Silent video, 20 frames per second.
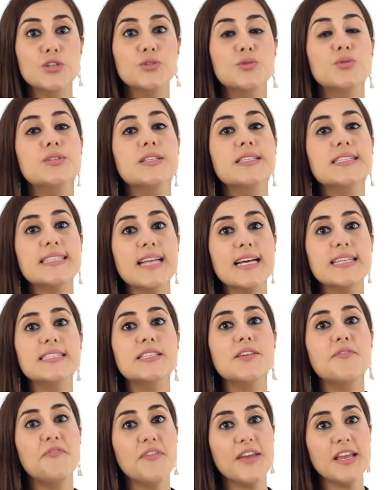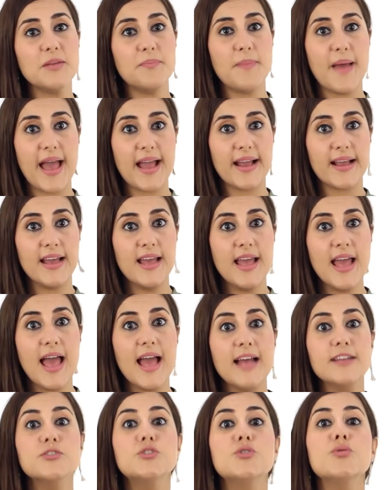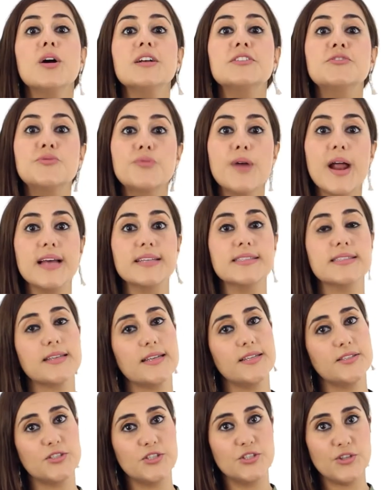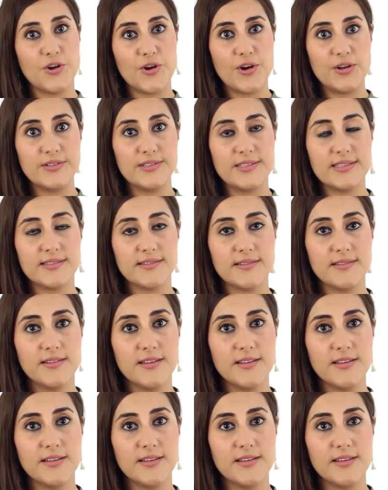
to discuss the feedback and to address concerns.